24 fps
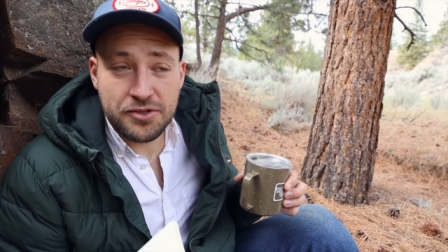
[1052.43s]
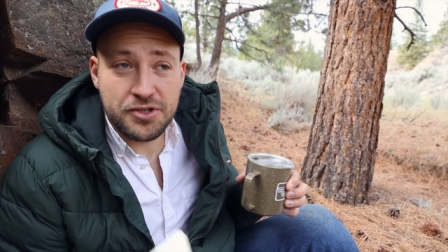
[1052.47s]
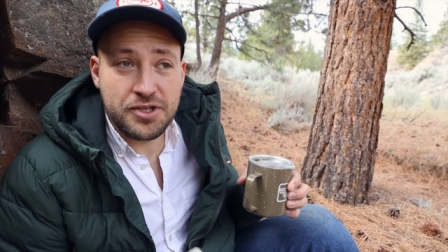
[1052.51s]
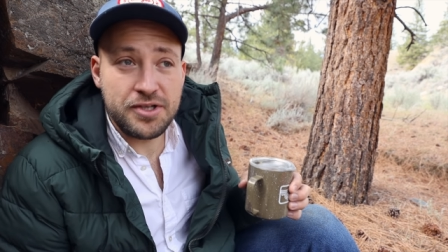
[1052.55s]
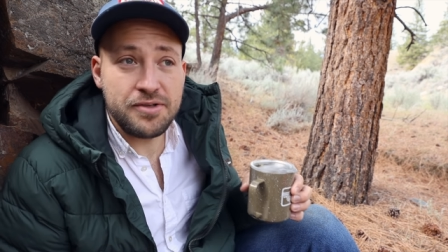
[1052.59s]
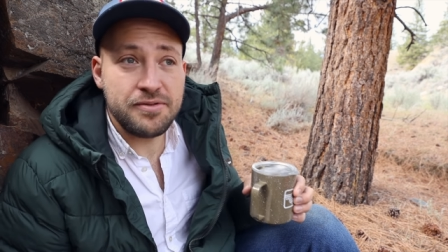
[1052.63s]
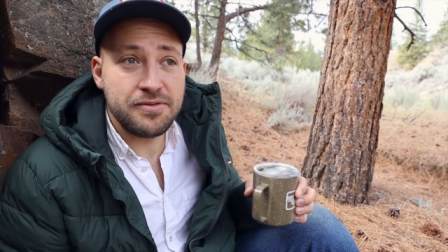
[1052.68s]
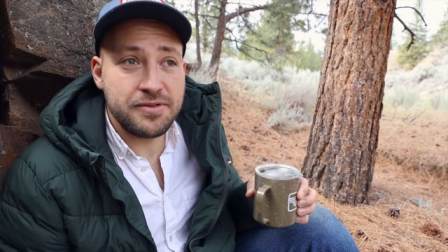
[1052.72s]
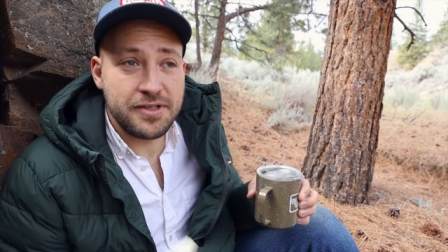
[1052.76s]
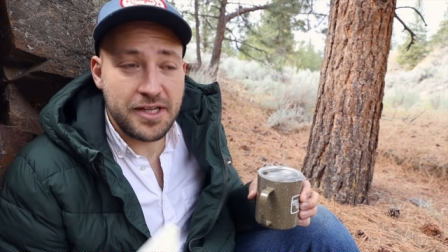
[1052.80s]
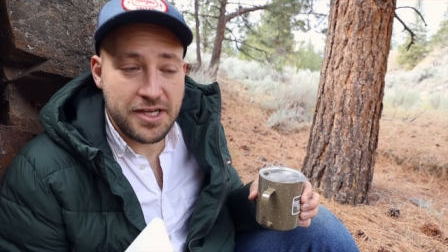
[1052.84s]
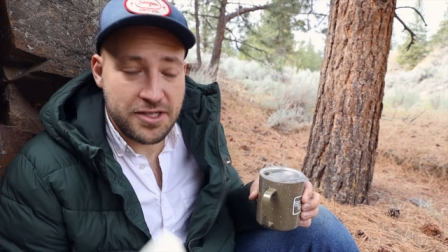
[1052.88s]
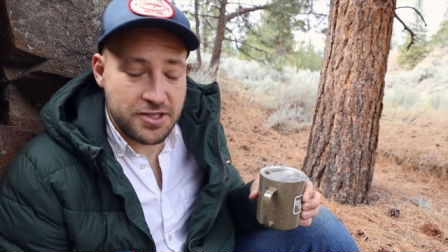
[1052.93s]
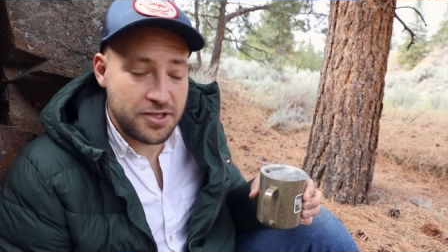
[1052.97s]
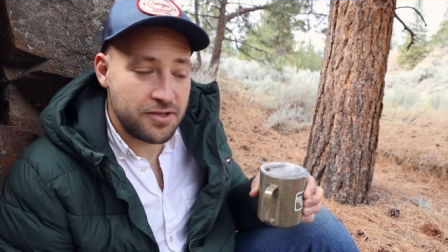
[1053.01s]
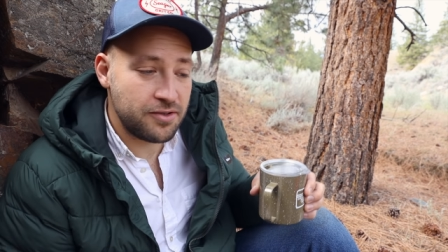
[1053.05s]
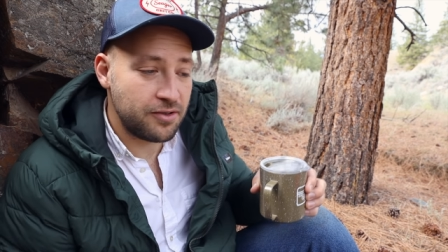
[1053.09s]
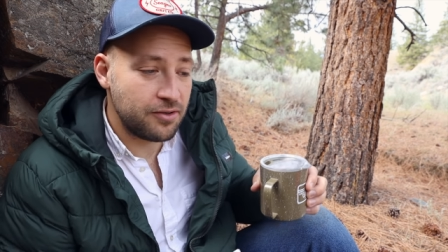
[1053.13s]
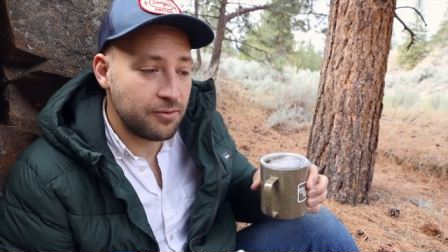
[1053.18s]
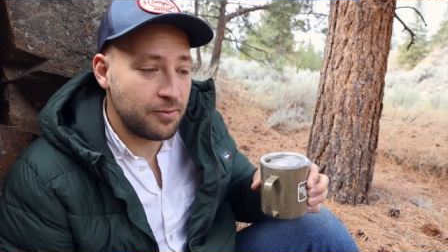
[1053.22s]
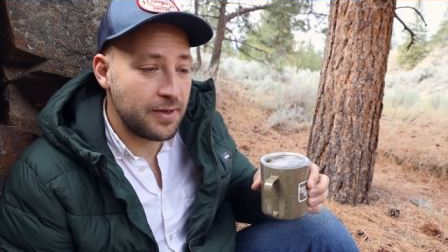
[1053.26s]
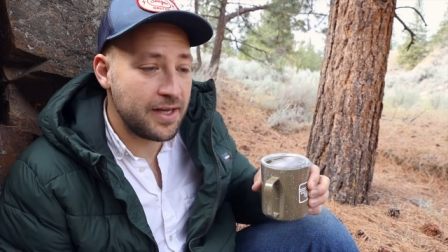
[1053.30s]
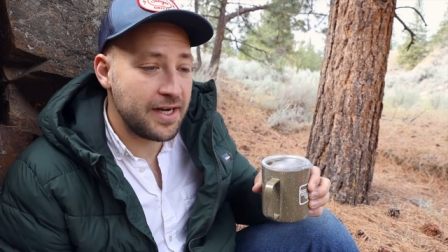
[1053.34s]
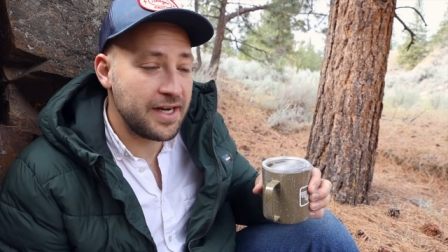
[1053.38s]
shoot
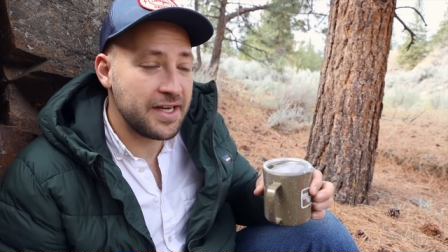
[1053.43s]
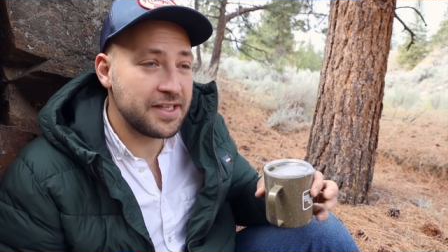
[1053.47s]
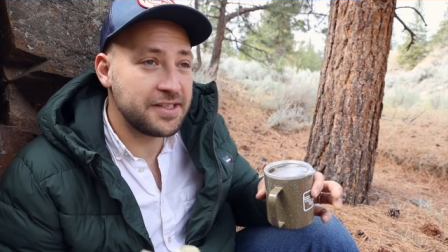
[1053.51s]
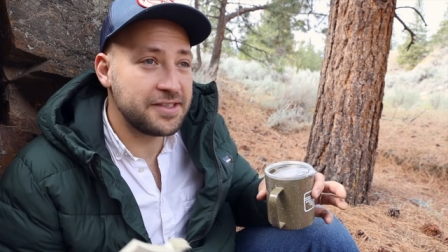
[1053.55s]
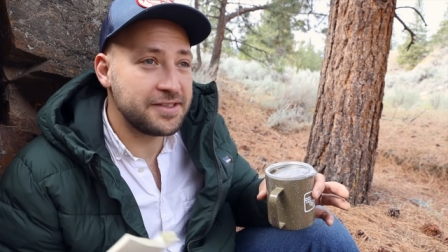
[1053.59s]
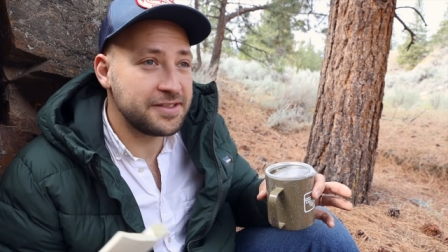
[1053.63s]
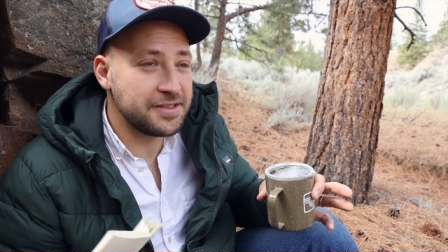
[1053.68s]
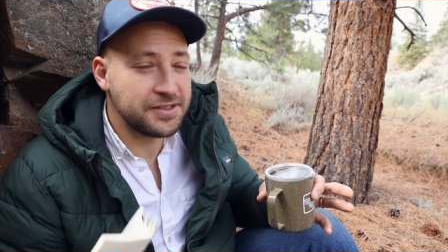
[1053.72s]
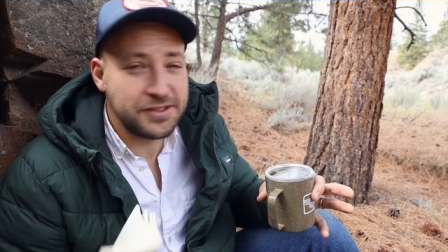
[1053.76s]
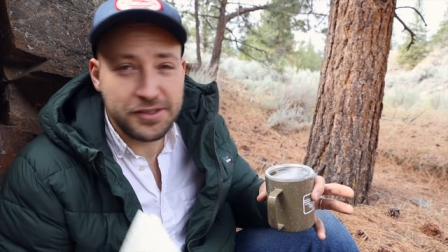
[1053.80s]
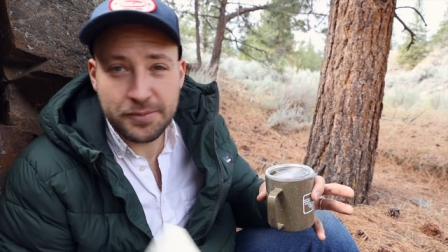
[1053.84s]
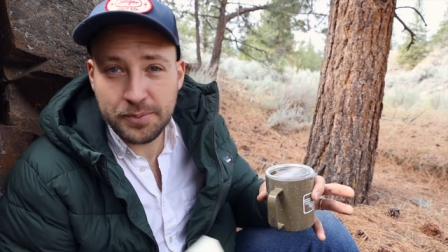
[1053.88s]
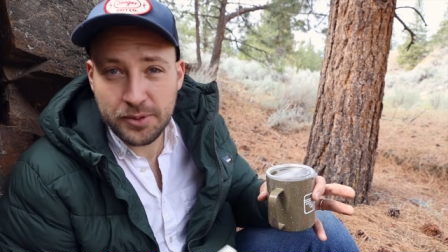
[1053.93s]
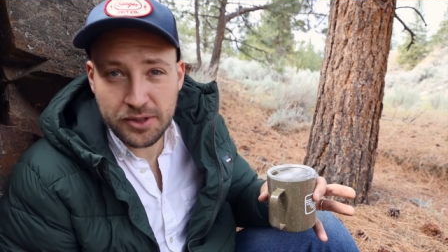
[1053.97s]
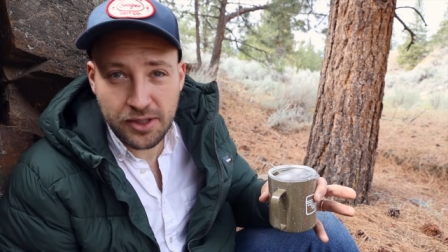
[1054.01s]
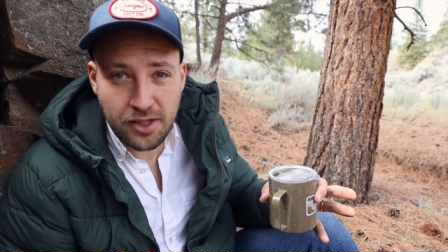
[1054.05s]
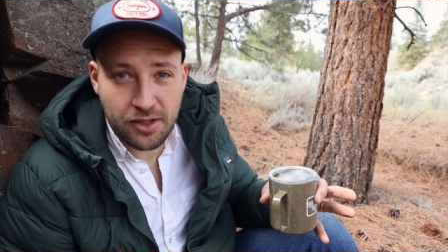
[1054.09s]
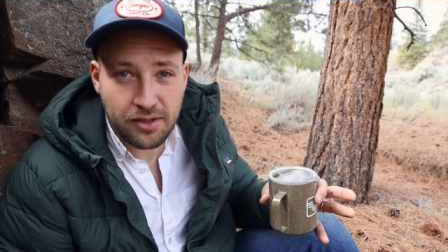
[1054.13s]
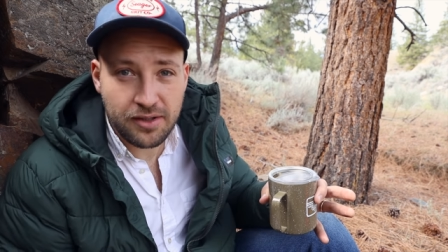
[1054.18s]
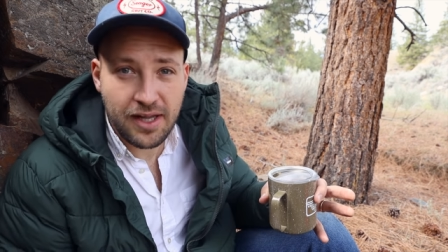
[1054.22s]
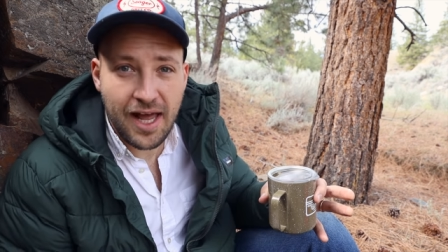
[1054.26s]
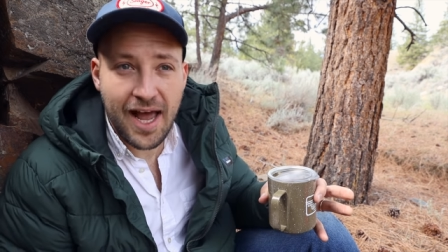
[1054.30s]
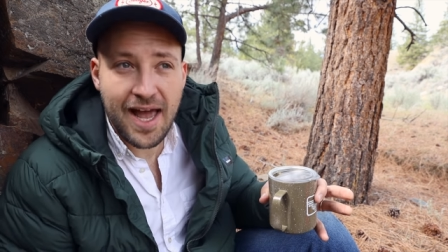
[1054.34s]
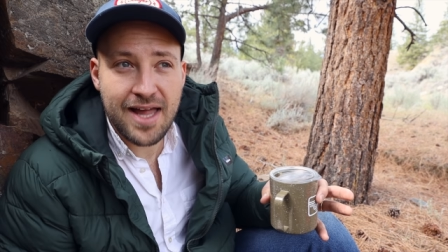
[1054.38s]
digital when it's super
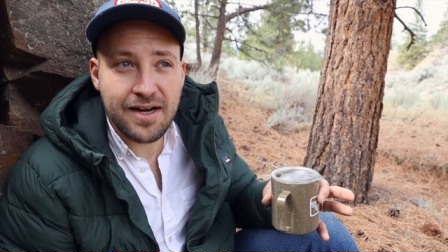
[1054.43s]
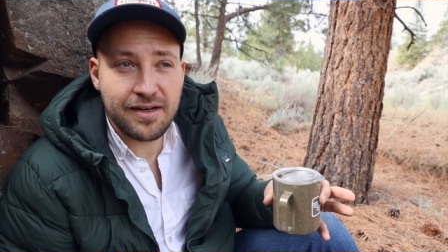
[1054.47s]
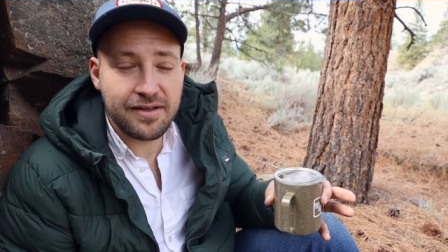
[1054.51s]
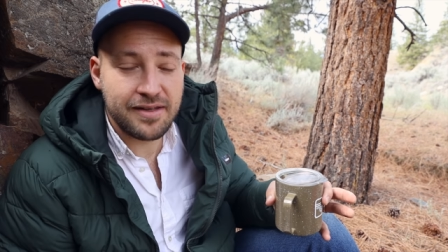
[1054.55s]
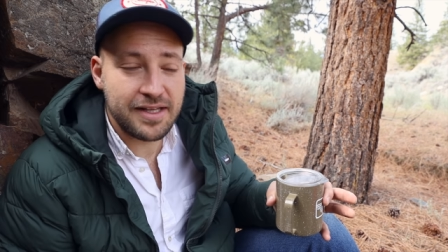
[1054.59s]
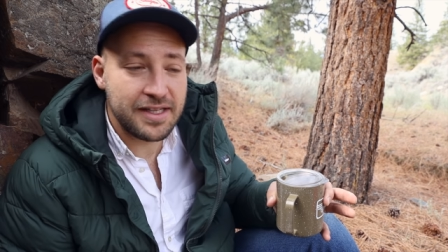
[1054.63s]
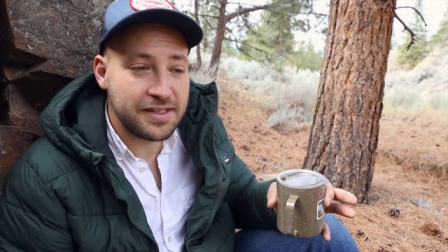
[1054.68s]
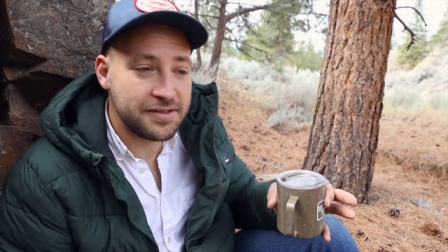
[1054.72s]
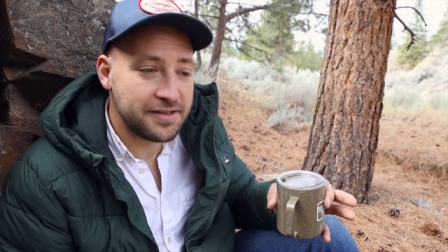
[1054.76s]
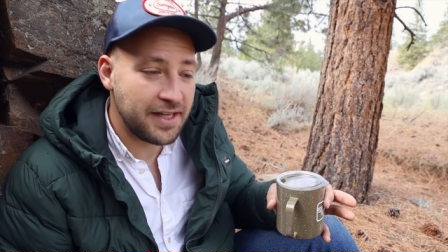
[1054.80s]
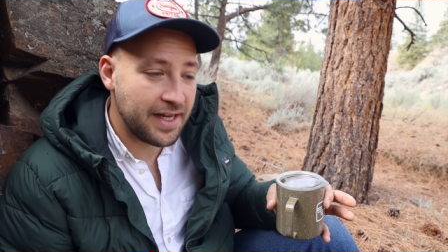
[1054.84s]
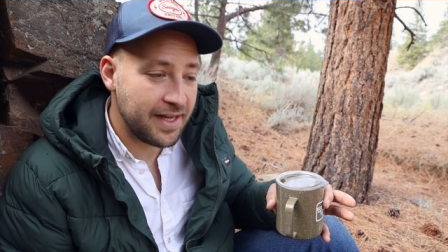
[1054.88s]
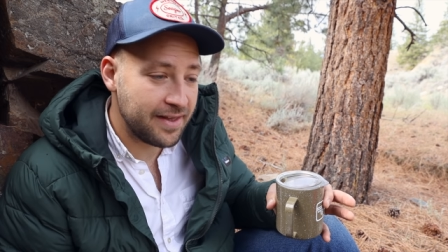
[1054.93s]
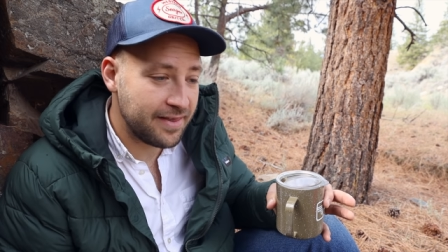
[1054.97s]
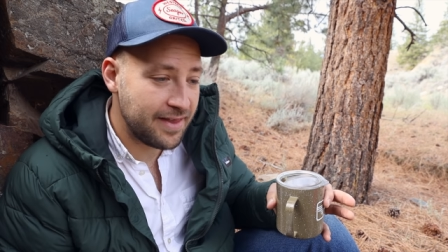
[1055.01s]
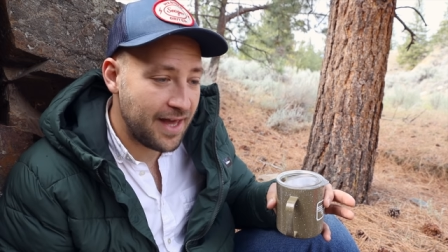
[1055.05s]
low light or things like